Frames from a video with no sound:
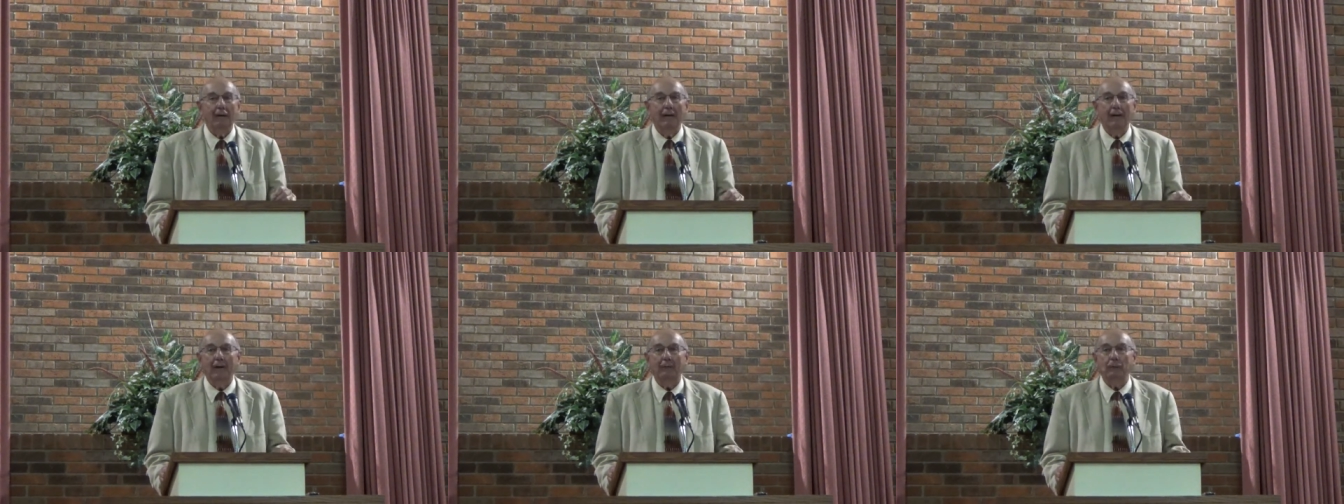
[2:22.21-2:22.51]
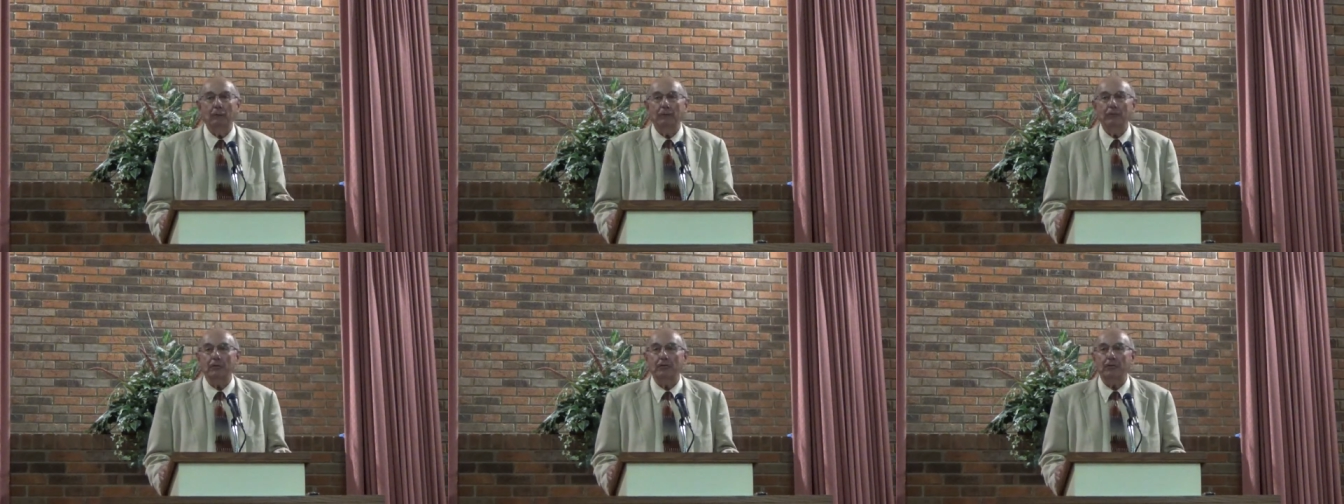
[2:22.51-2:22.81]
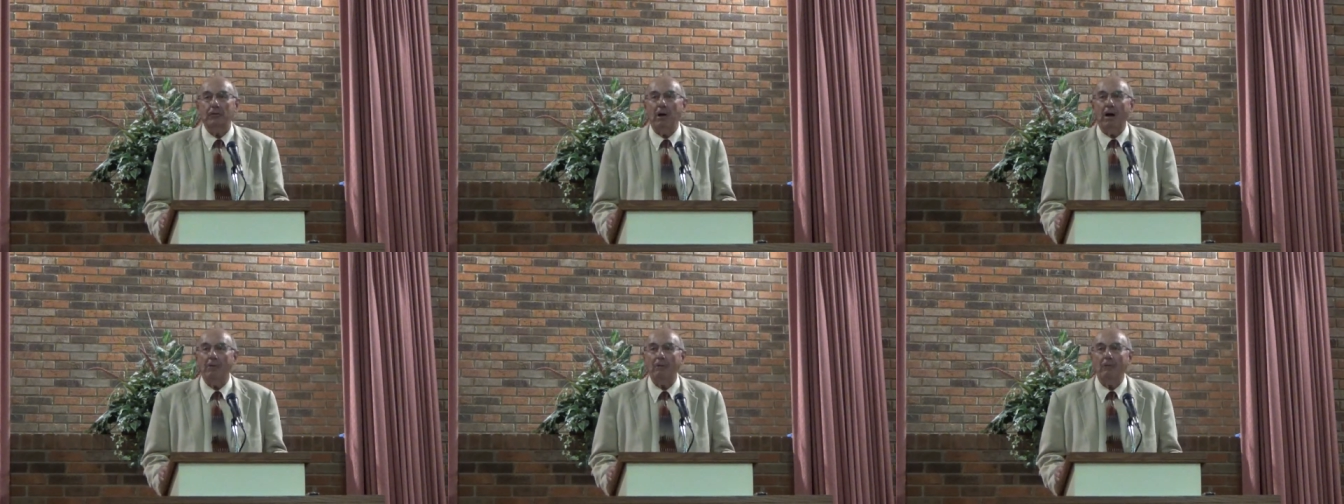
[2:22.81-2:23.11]
And when you
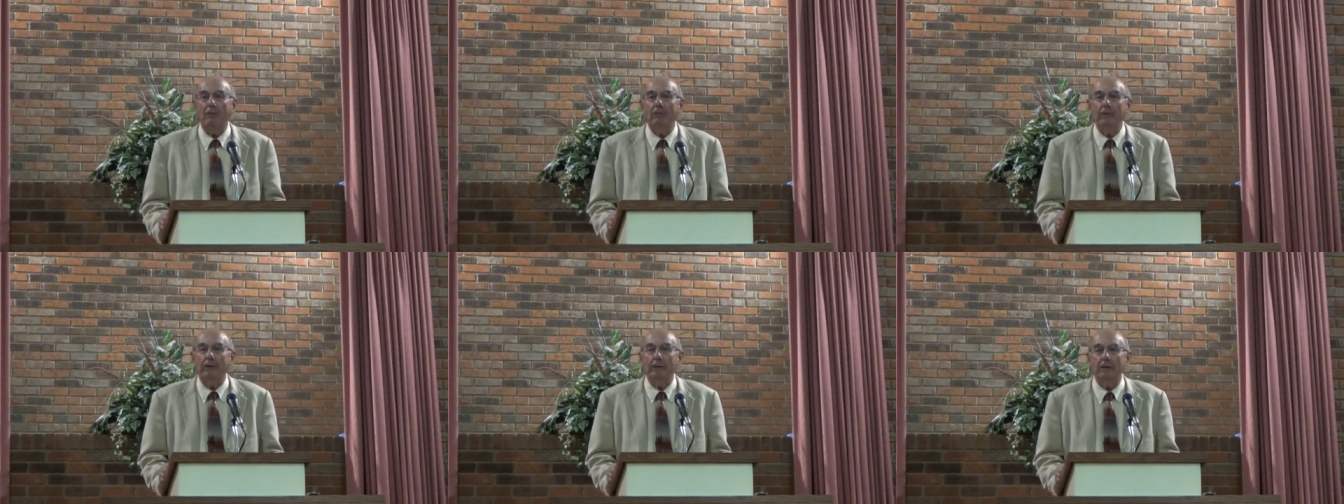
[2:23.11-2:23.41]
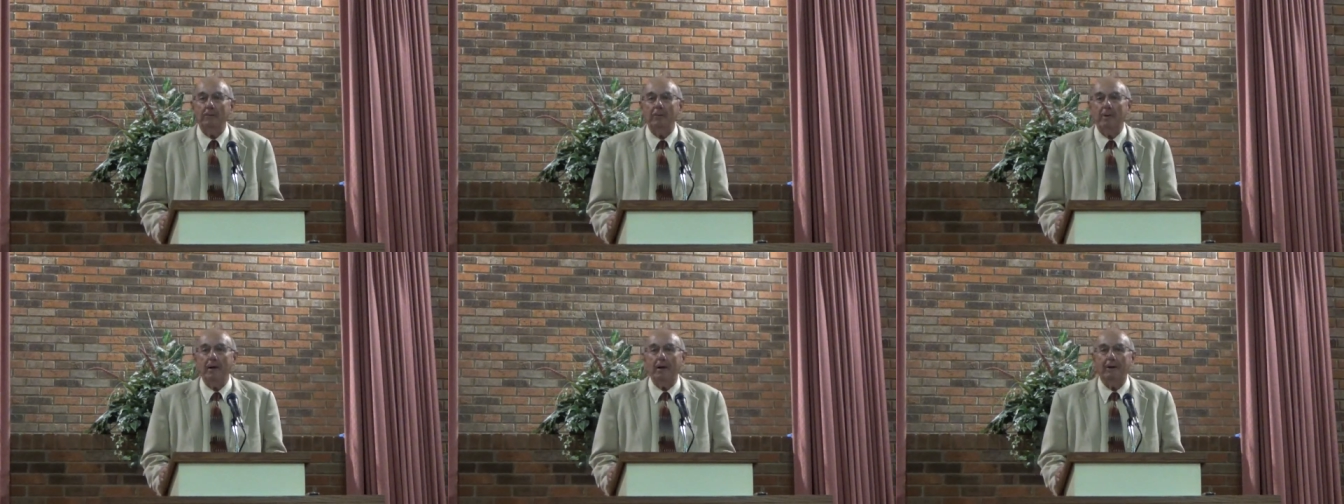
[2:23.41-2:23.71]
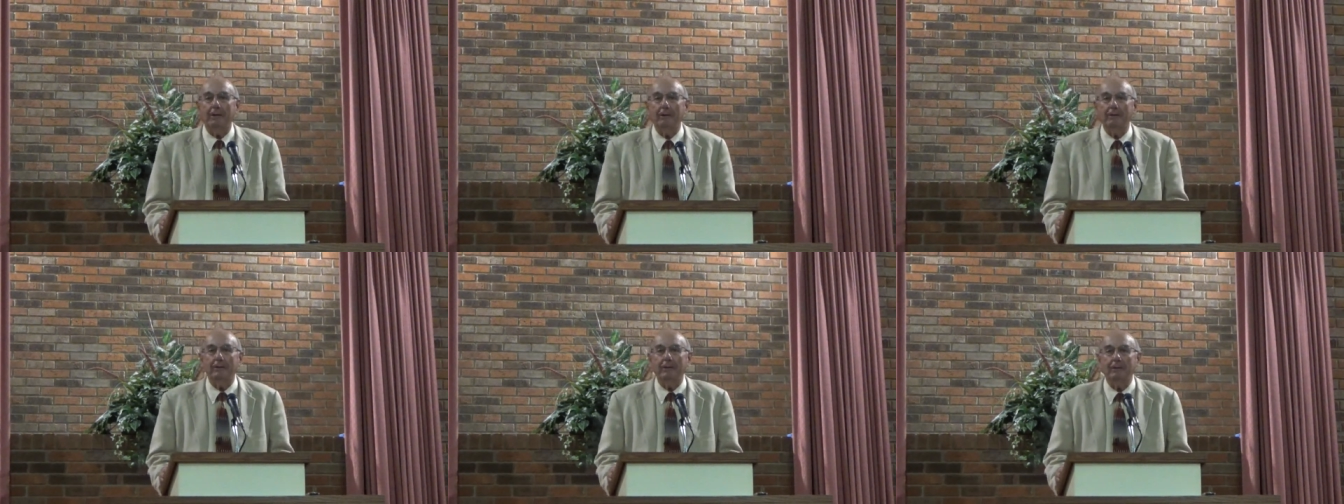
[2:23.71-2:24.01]
stop and think
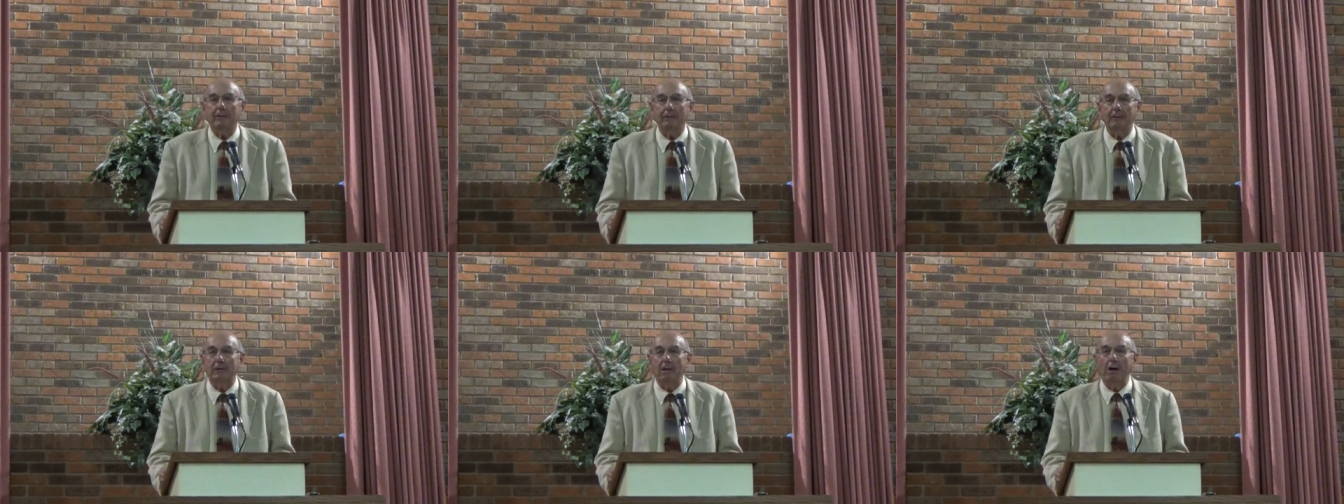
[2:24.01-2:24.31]
about it,